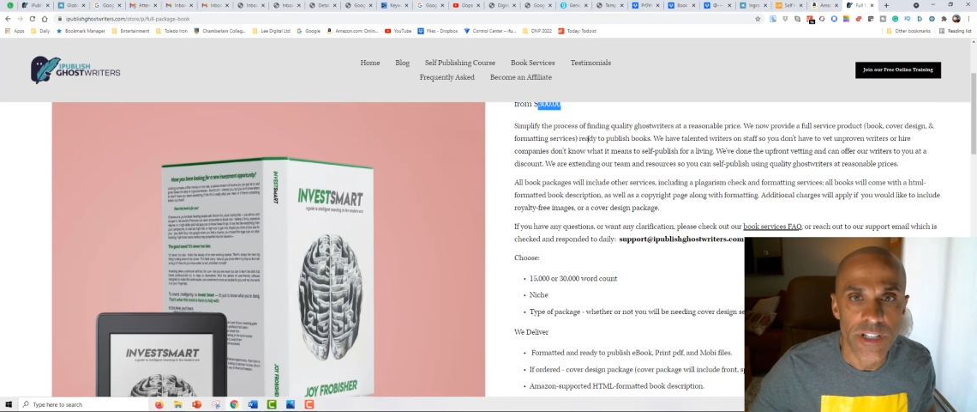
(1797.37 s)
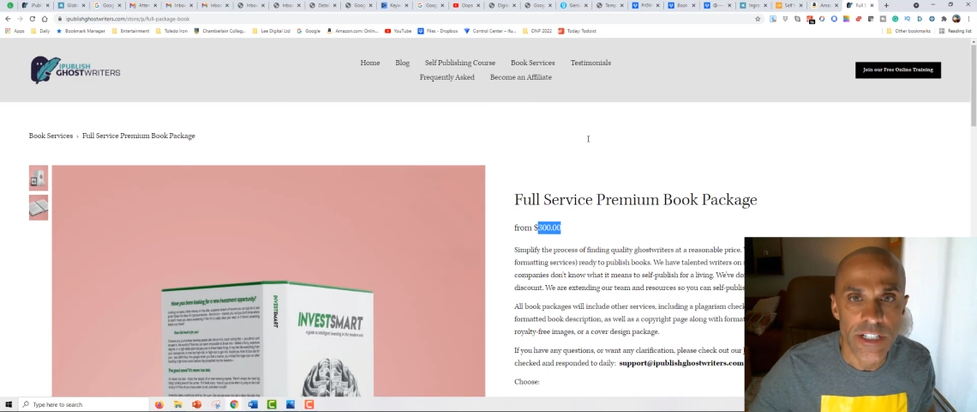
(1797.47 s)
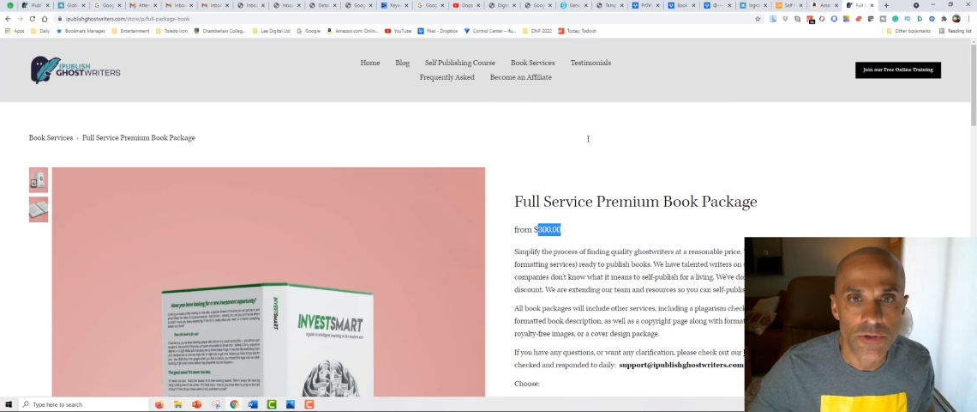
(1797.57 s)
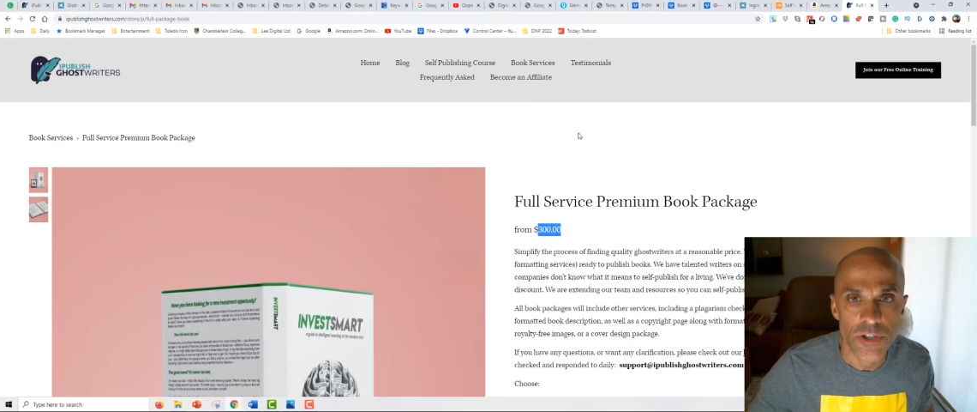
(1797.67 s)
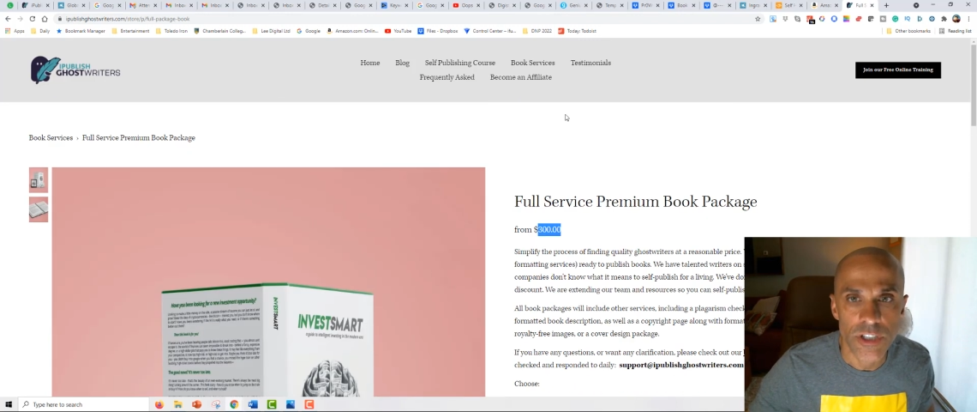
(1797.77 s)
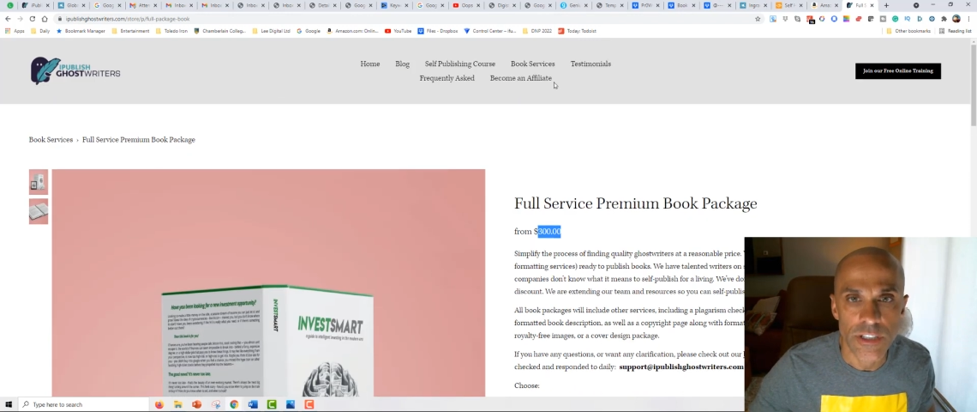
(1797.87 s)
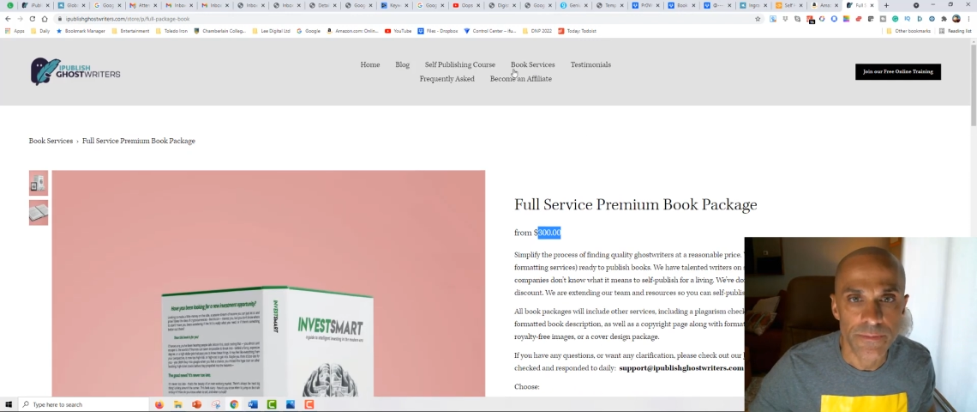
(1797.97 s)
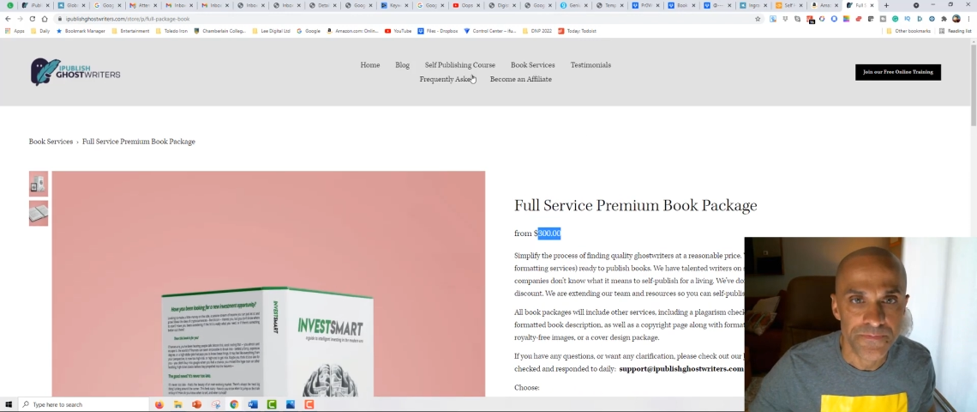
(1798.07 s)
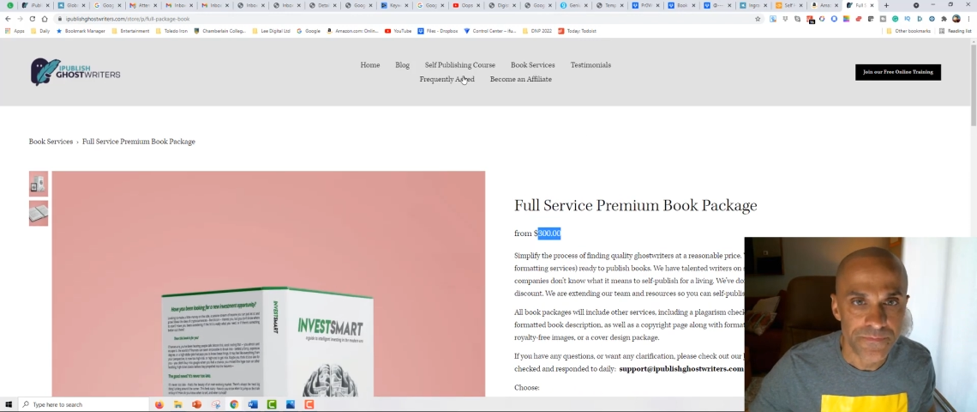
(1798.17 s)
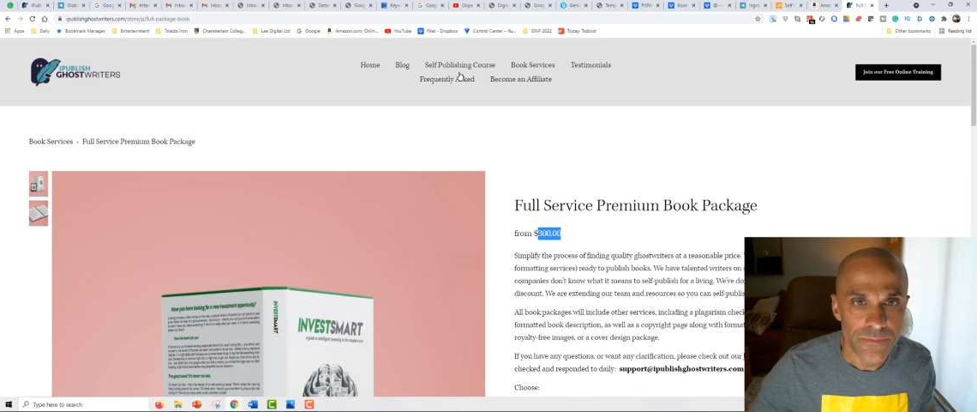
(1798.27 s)
interested.
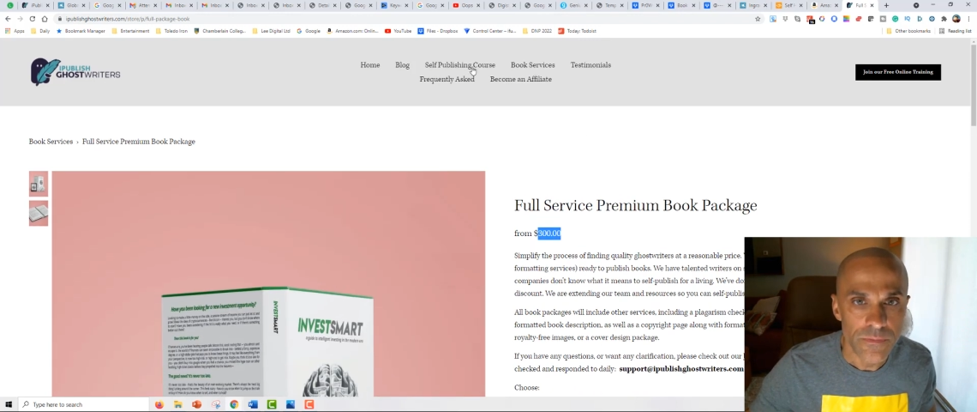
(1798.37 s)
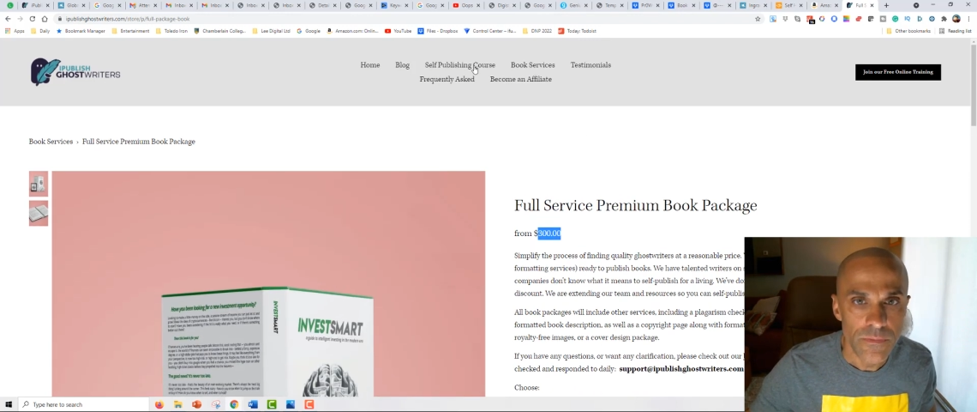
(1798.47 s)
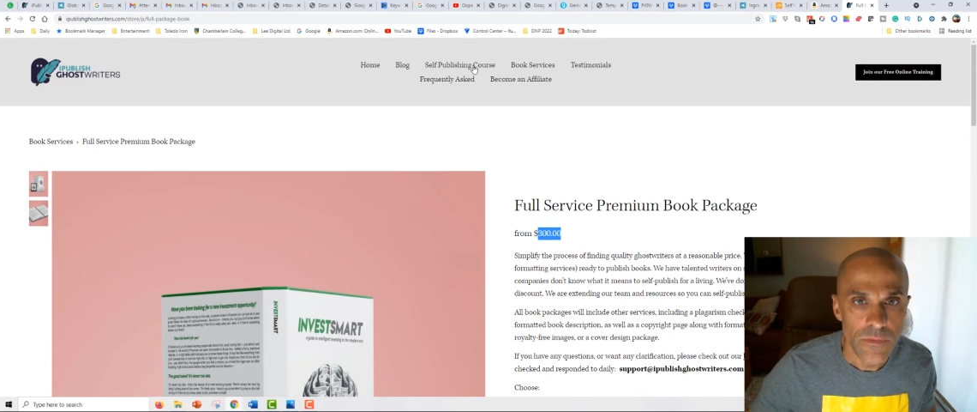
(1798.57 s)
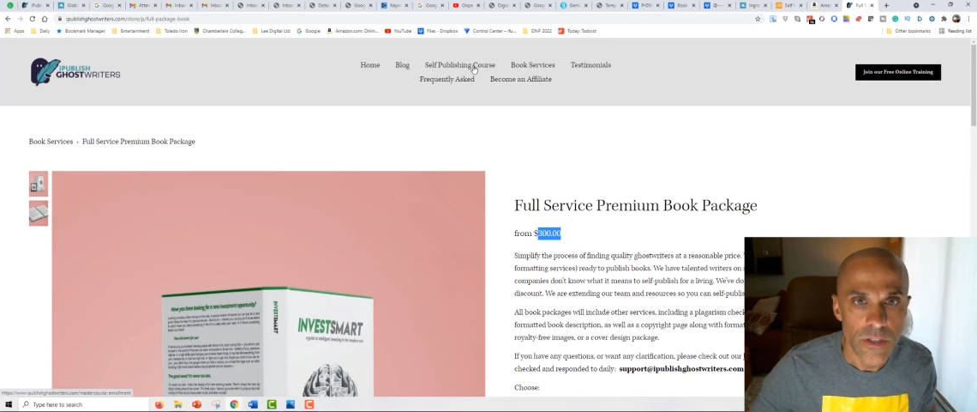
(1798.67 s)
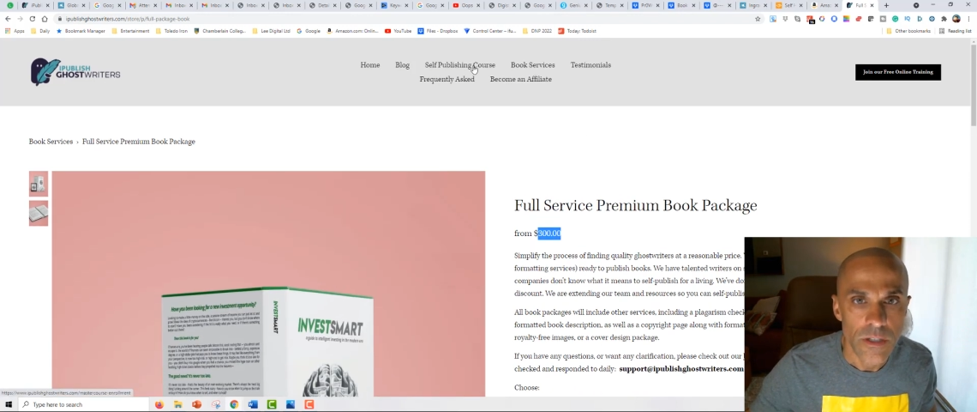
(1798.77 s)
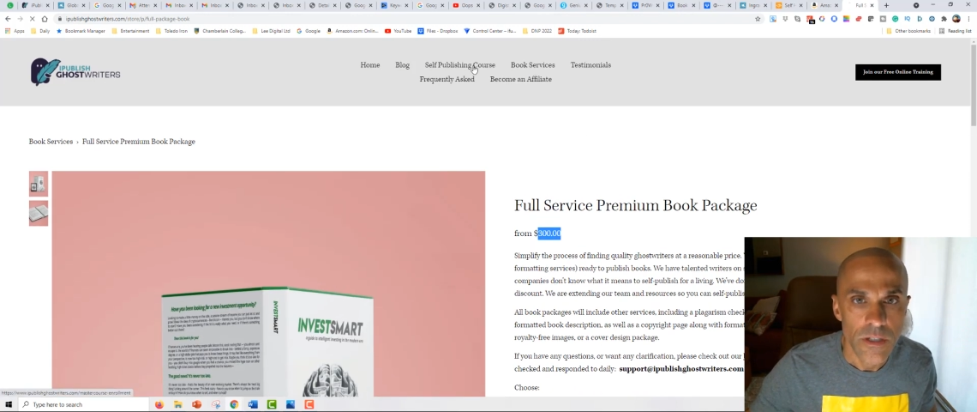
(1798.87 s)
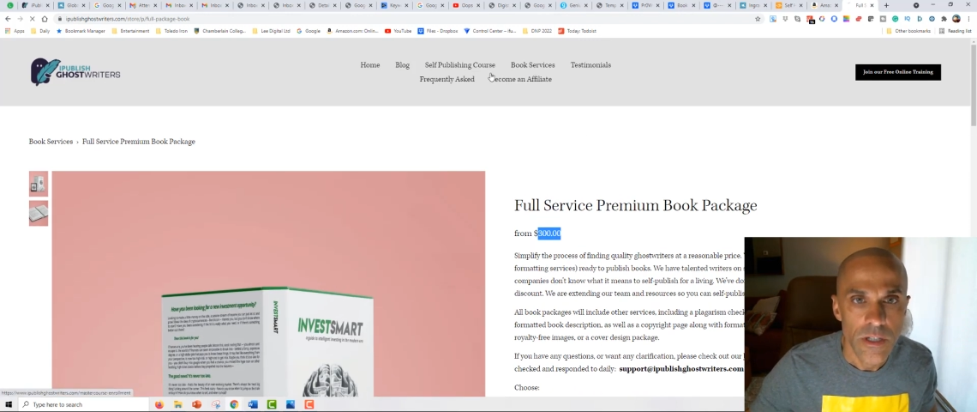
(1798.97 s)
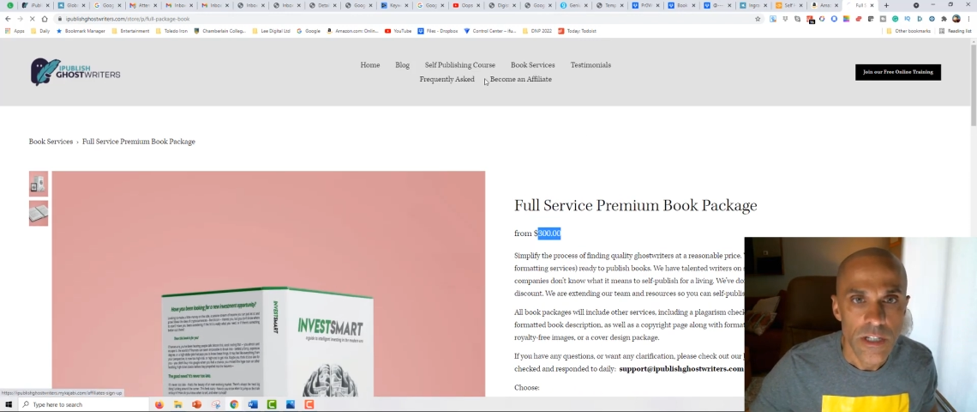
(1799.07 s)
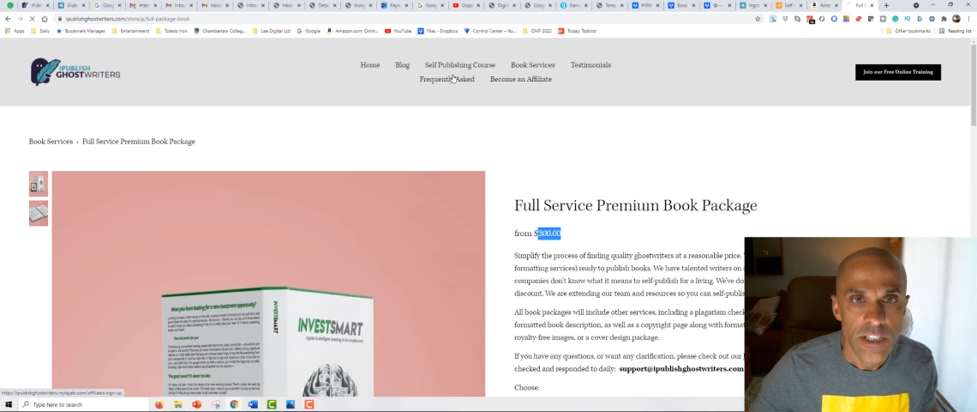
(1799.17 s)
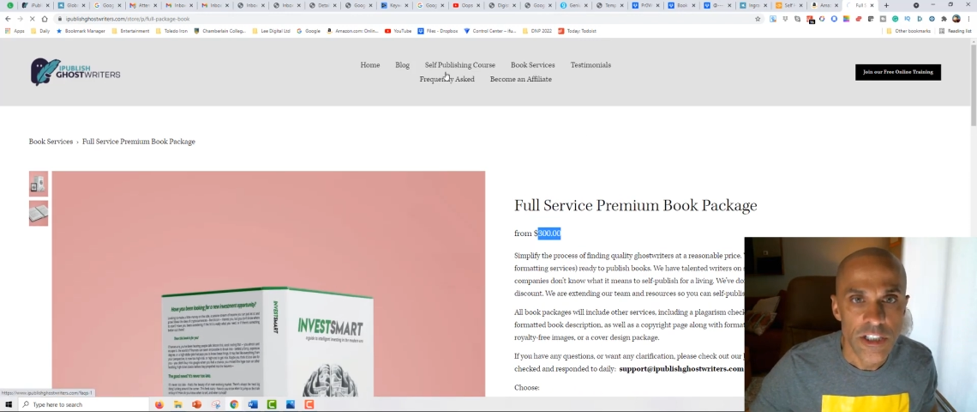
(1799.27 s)

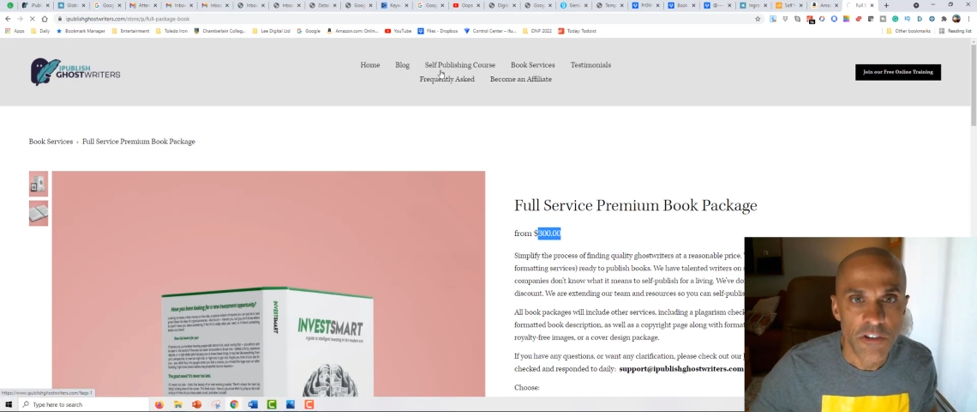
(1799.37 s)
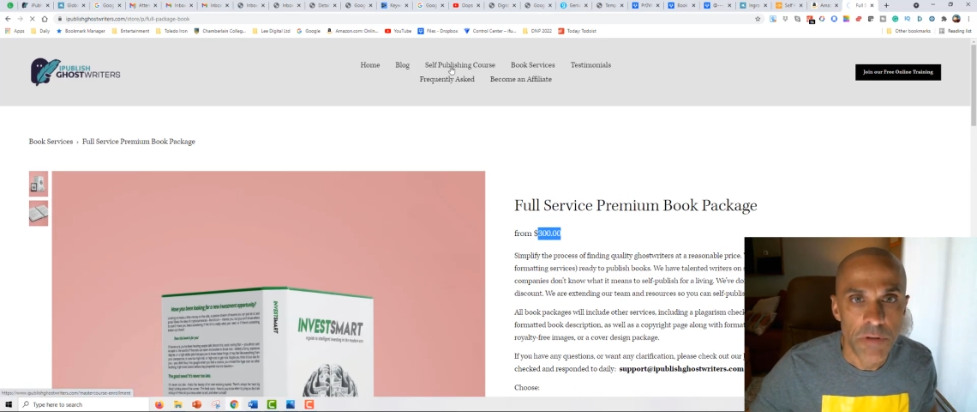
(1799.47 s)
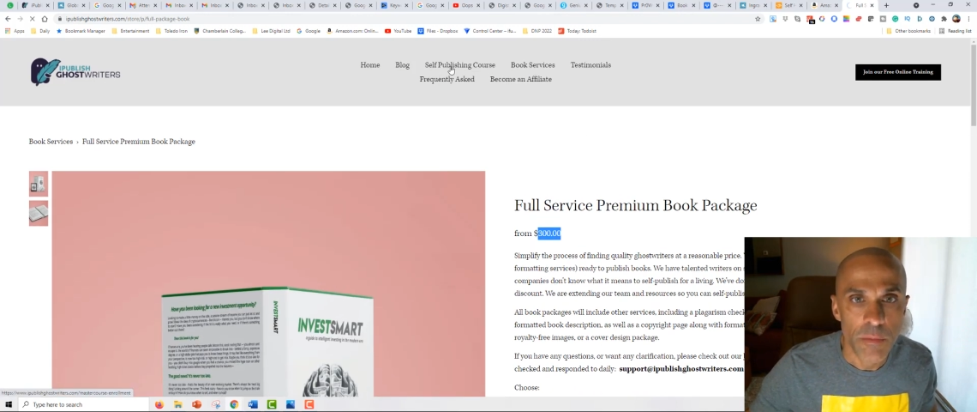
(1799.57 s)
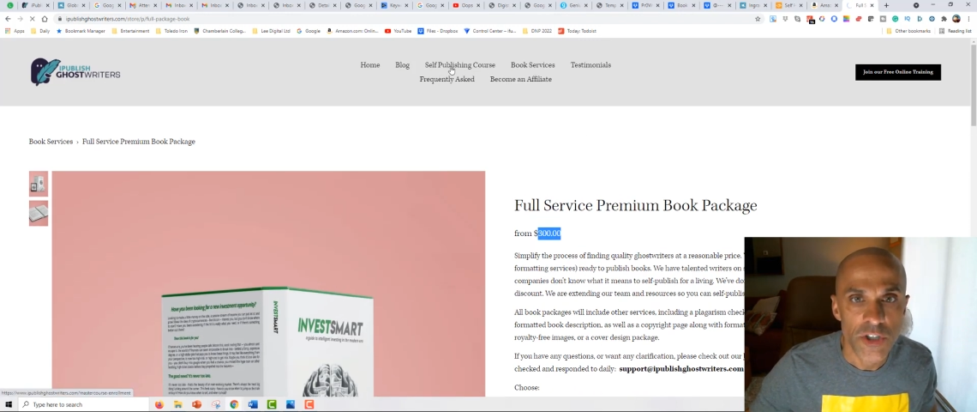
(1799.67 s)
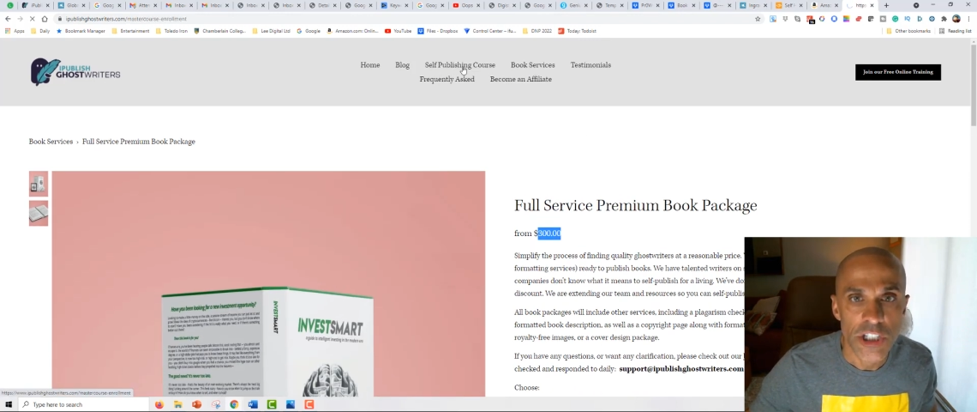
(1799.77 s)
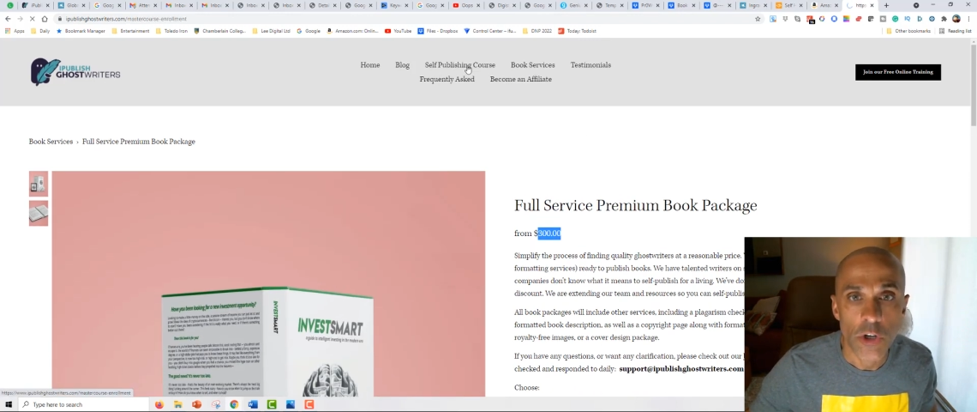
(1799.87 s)
Self-publishing